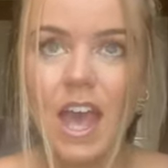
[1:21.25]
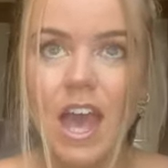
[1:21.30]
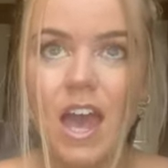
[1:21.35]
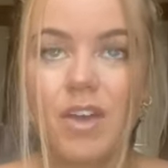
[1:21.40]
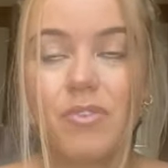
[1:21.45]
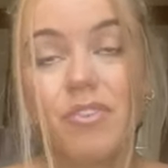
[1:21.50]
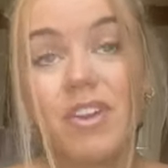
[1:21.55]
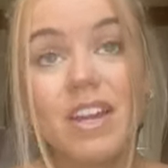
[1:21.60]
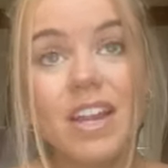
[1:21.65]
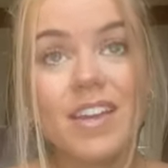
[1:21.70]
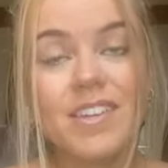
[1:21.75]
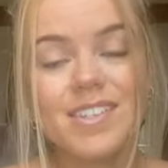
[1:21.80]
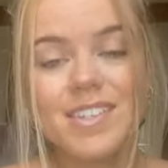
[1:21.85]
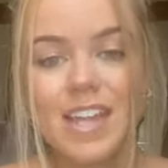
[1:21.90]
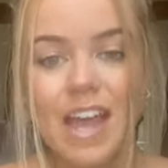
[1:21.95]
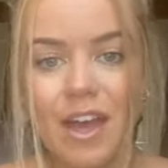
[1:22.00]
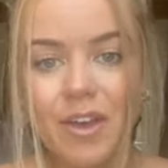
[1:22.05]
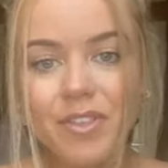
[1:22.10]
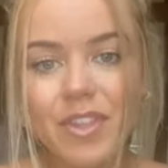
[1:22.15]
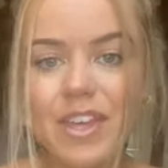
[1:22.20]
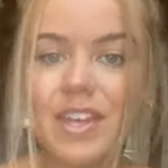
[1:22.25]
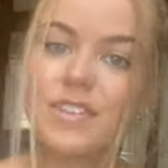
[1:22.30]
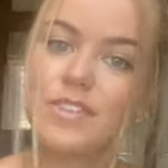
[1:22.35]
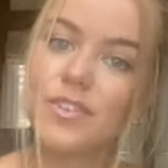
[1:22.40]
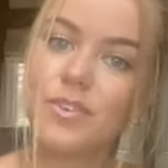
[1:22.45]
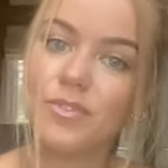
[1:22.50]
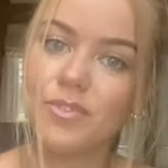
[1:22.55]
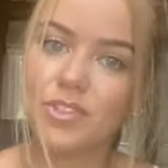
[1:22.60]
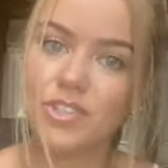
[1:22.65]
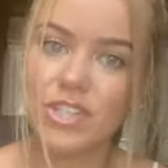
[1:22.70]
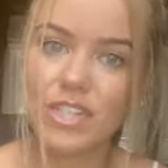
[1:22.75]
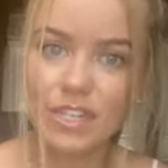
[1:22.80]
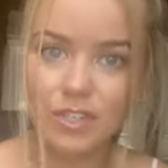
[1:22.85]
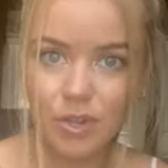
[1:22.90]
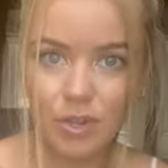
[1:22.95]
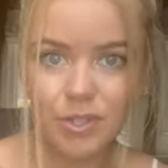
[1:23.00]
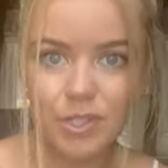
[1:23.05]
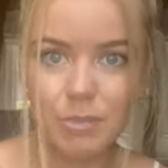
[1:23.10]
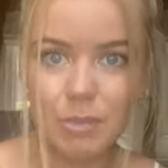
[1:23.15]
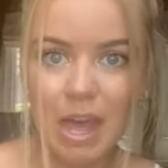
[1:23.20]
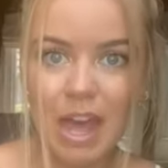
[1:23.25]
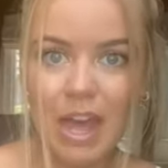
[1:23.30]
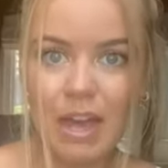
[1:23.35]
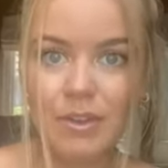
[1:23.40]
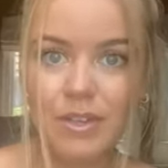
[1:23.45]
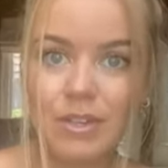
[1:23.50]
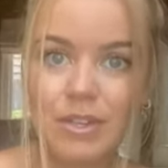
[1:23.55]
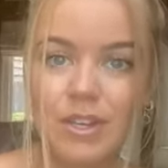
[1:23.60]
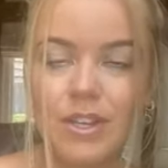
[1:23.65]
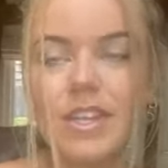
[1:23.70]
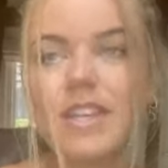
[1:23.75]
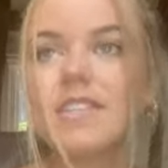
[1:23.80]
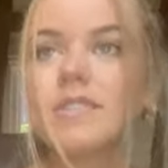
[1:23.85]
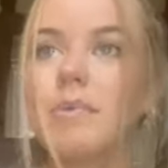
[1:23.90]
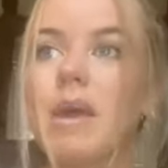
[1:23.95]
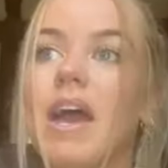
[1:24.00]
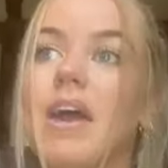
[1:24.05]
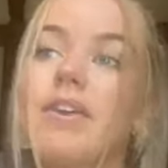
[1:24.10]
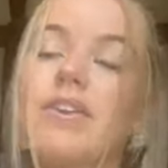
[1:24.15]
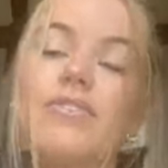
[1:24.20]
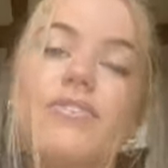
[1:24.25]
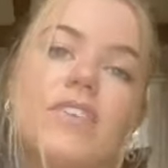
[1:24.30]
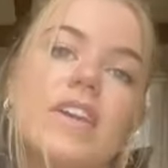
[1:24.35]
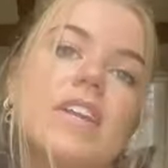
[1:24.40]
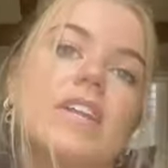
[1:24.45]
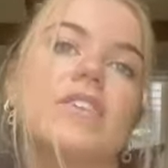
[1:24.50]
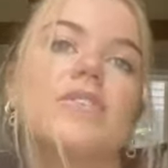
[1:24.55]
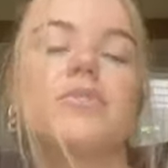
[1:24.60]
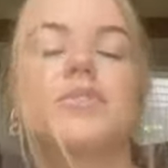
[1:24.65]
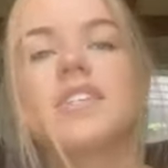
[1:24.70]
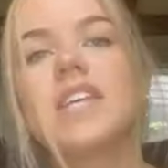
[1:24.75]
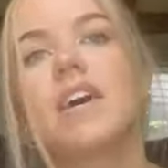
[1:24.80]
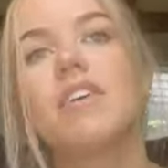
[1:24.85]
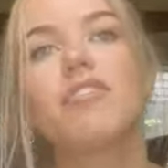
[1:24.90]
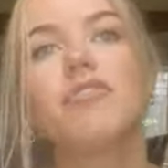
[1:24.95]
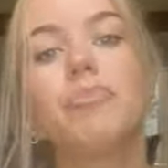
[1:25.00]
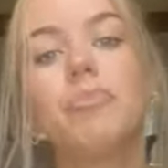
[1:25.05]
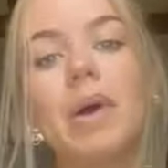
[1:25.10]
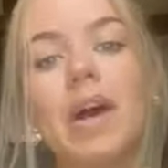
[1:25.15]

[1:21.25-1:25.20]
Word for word: I realize now that it's obviously not about how you look, it's about how you feel in yourself.